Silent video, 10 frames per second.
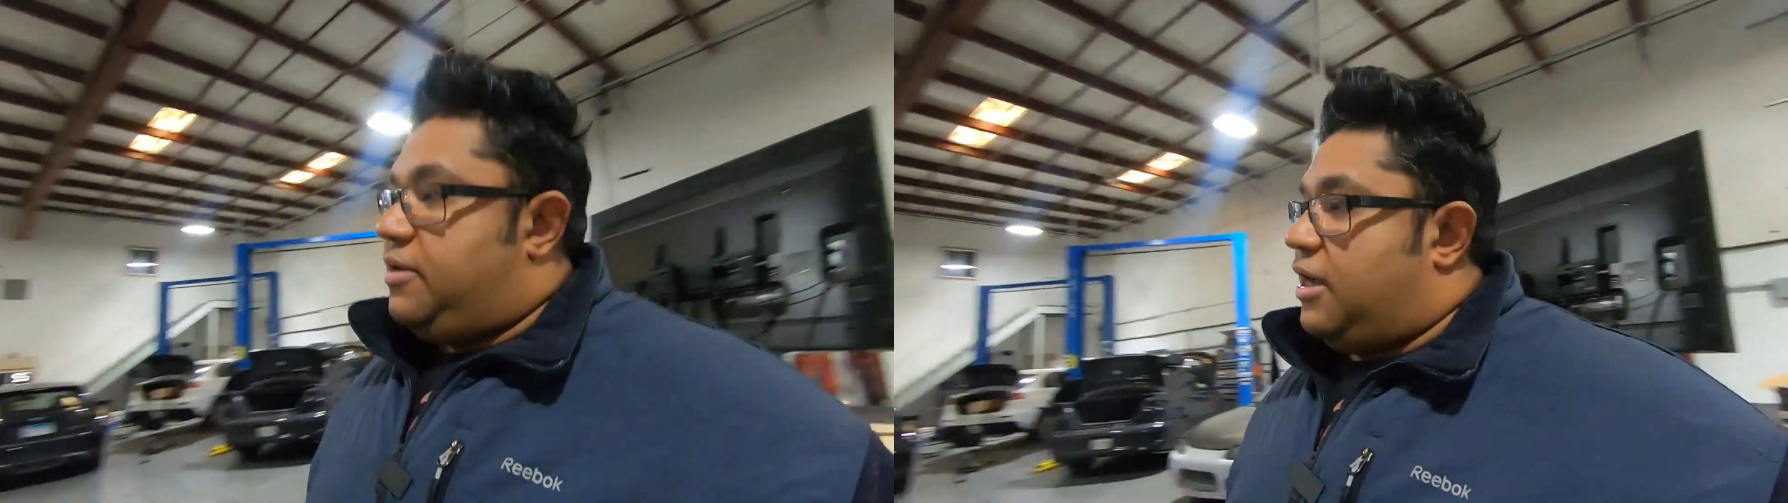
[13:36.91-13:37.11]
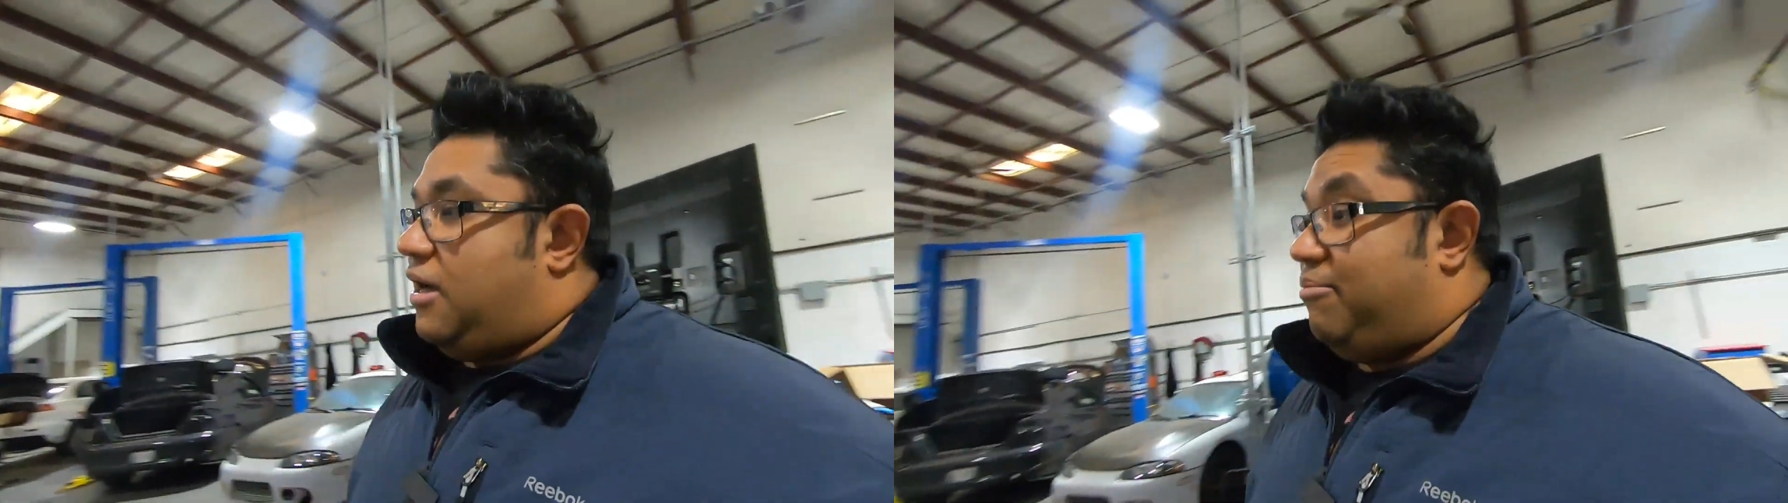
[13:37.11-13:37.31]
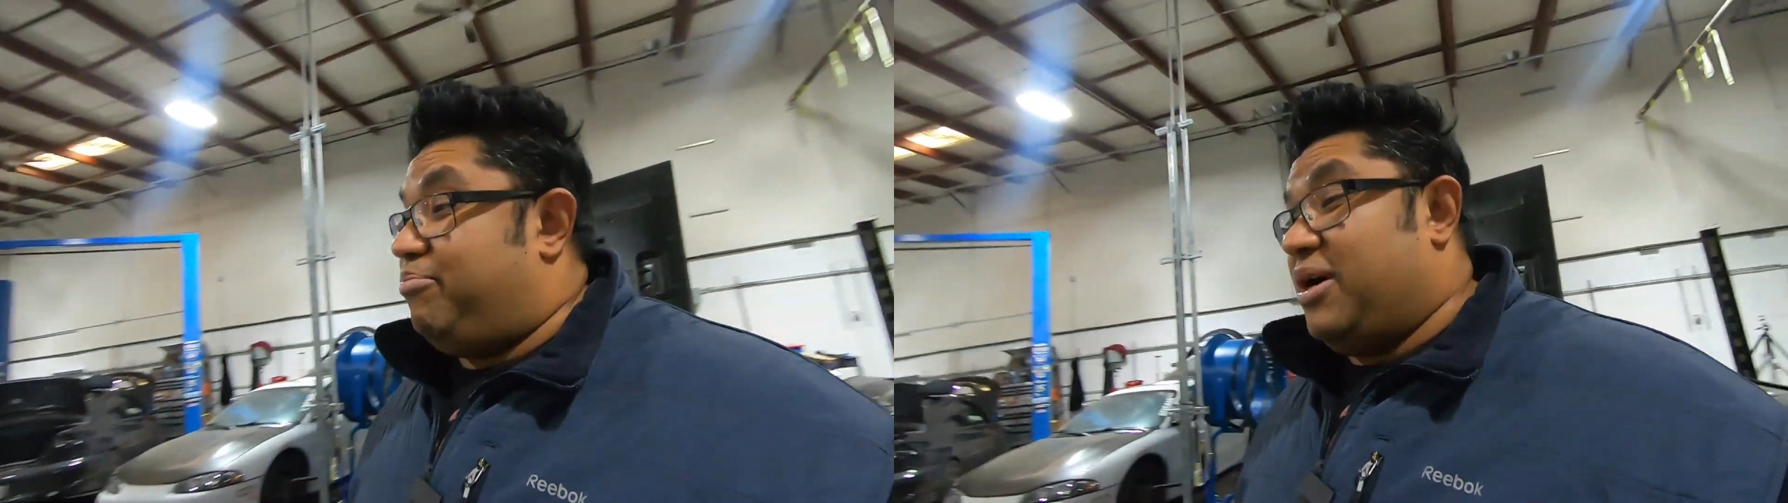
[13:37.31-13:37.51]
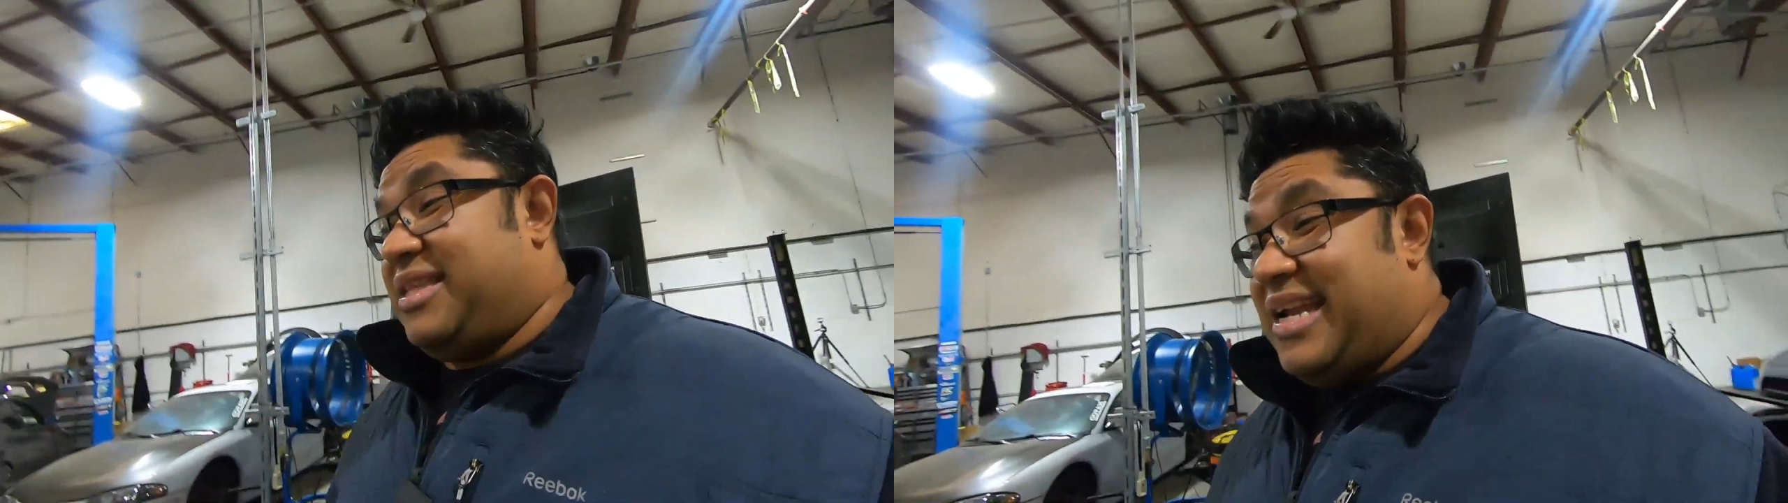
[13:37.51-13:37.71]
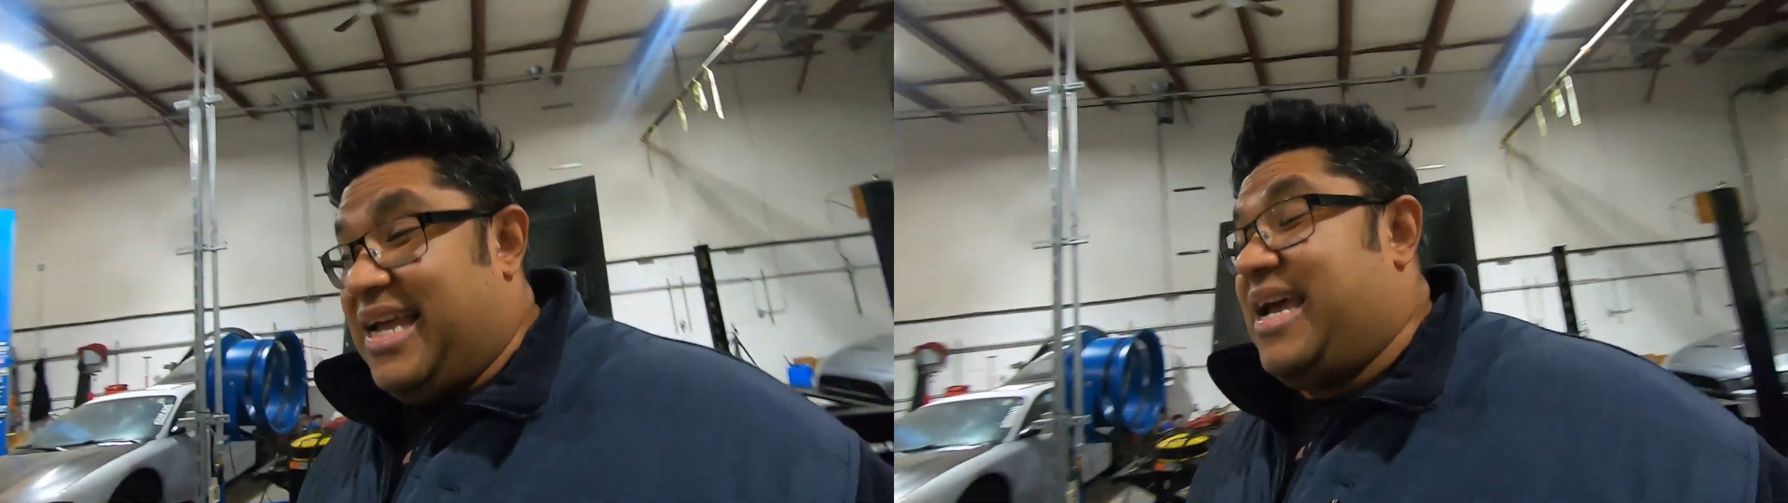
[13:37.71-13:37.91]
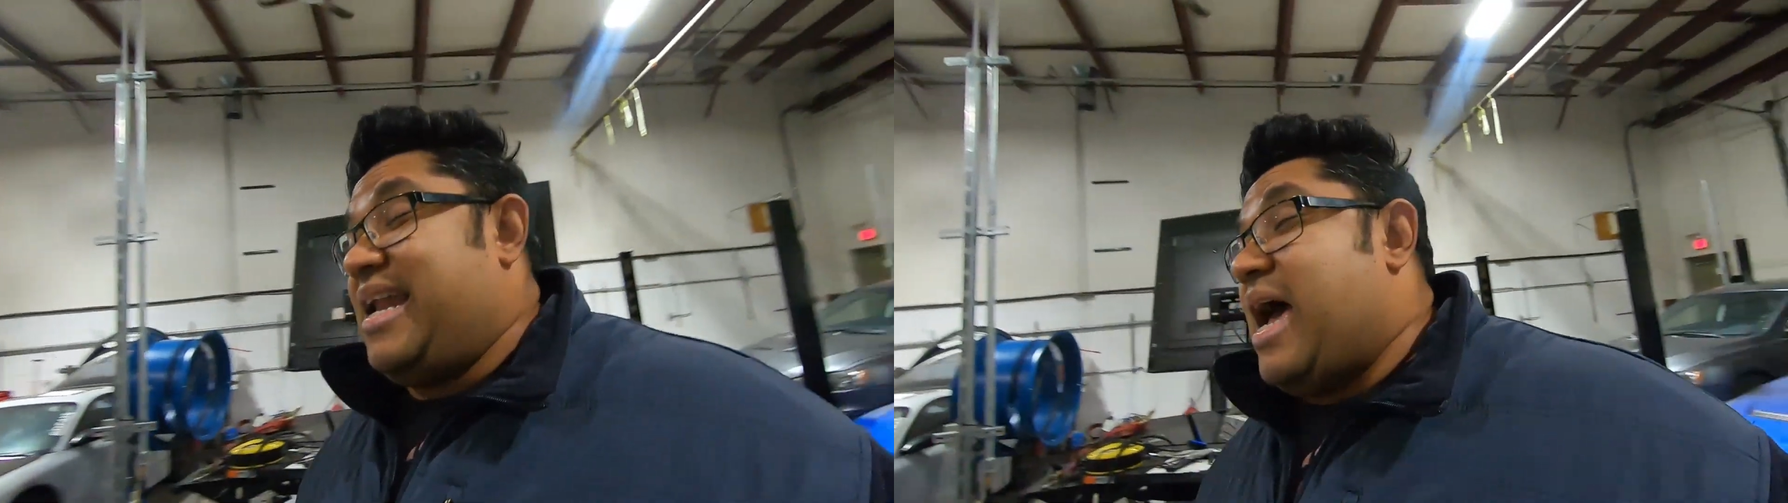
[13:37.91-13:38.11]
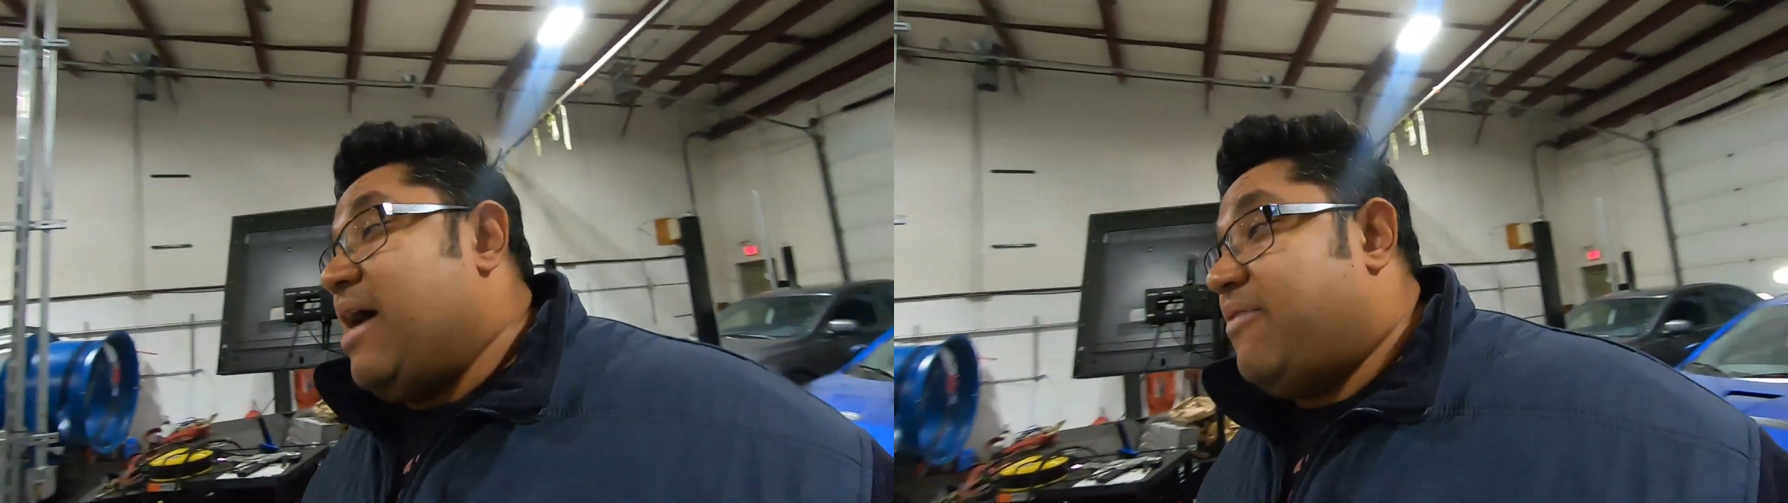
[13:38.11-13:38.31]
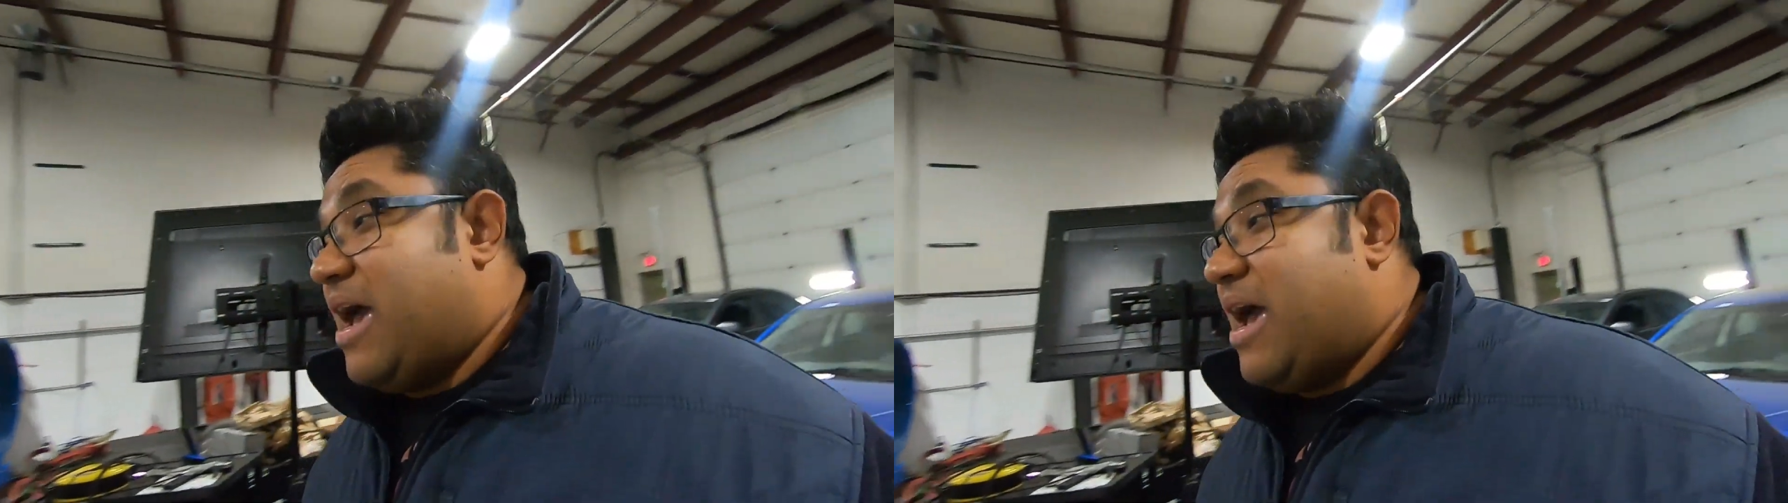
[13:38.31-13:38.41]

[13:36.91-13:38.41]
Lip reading: But then again, I have